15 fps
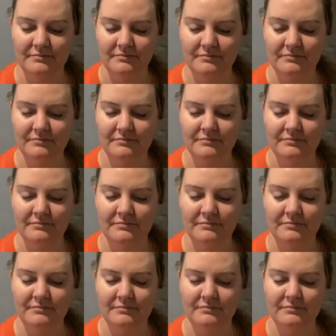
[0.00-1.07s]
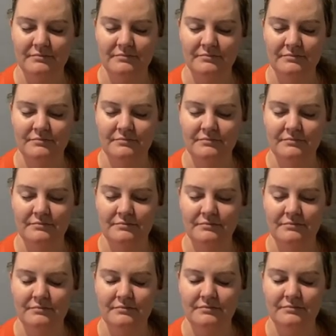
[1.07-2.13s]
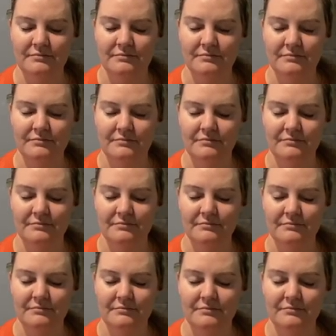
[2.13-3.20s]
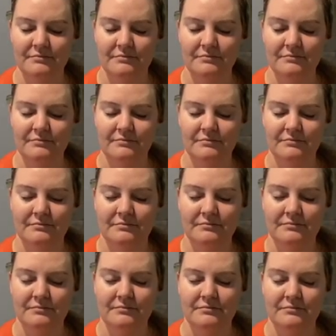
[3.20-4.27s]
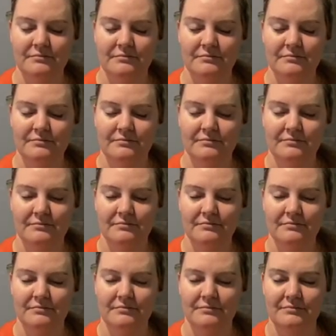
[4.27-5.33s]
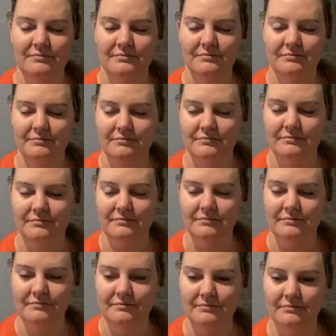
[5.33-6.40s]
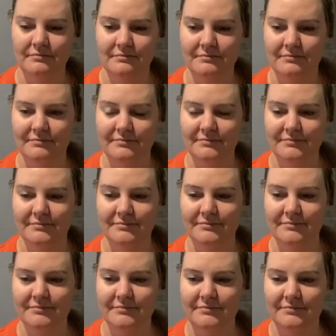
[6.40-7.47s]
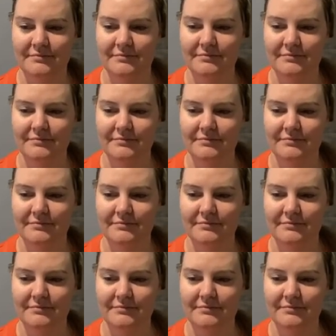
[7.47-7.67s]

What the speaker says: (silence)